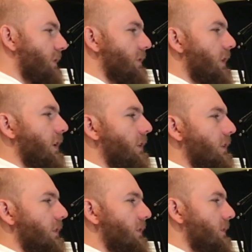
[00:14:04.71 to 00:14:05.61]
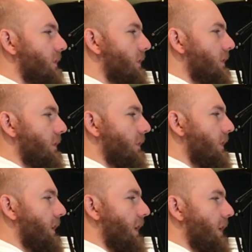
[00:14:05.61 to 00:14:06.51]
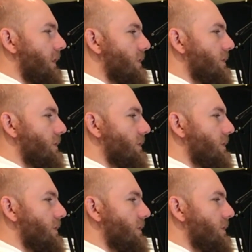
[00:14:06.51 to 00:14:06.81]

it and really